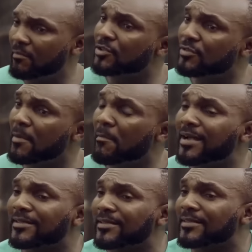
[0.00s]
But today,
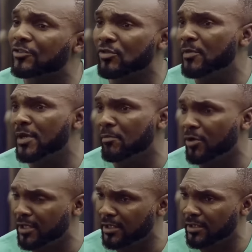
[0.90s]
Mass is not swimming
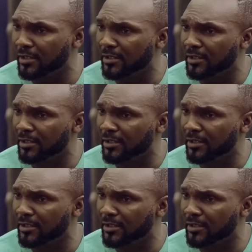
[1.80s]
in money.